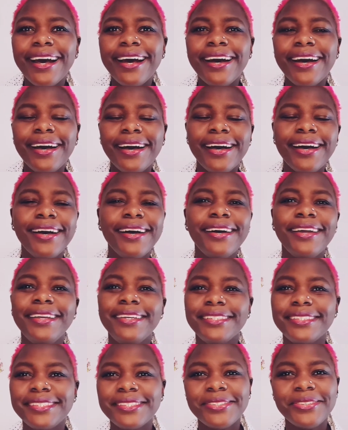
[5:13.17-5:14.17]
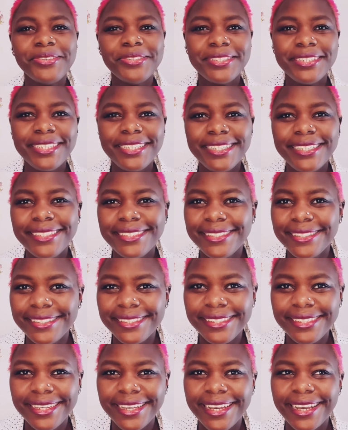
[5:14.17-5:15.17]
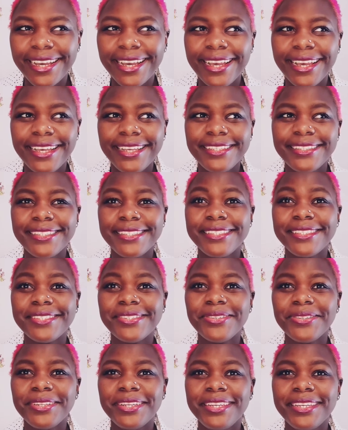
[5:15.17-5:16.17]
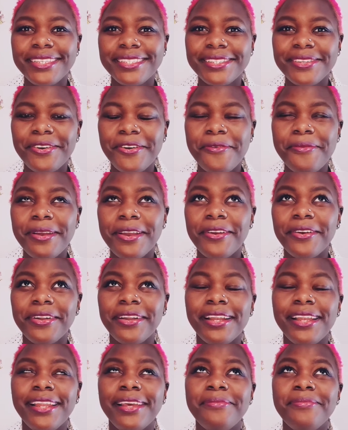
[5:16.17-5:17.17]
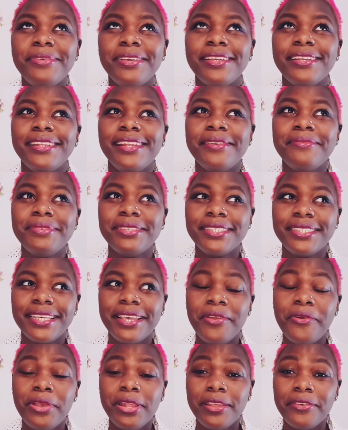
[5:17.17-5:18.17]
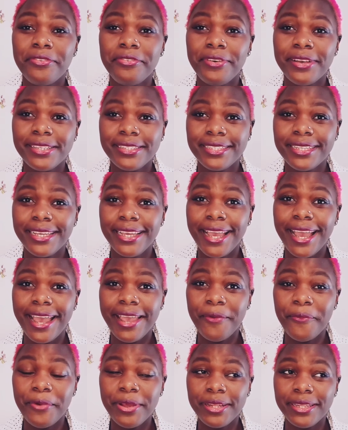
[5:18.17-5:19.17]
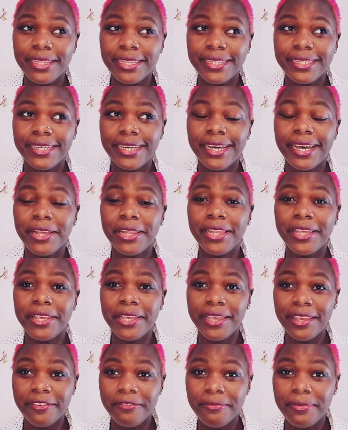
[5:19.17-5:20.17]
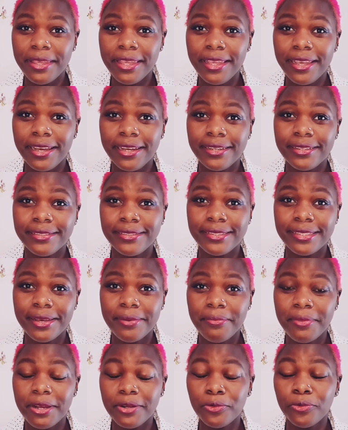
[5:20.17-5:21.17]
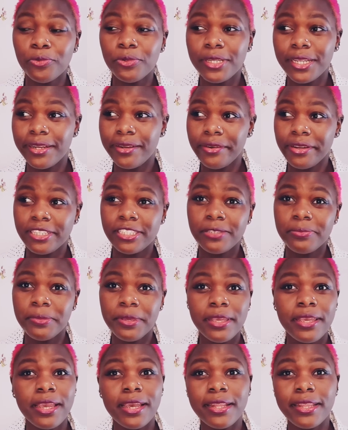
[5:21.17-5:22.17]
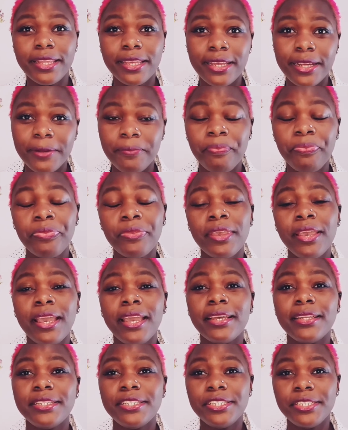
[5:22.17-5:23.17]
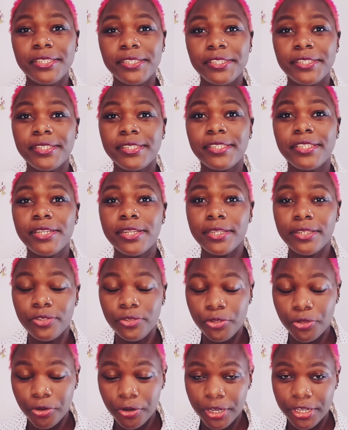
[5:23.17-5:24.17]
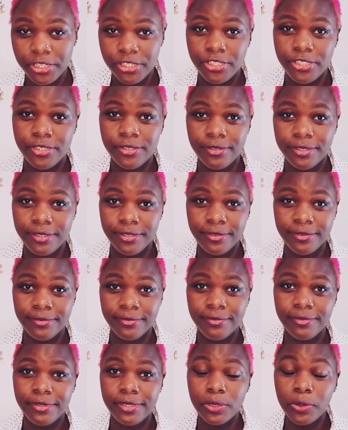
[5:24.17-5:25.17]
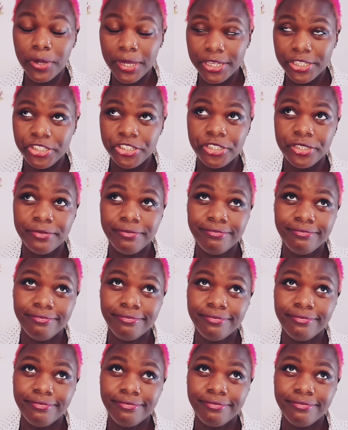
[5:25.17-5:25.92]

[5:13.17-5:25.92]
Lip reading: Oh, it's not easy, guys. It's not easy. Oh my God. Let me say, the first day I went there, they gave me someone who directs me here and there, and she's Deutsch. Deutsche,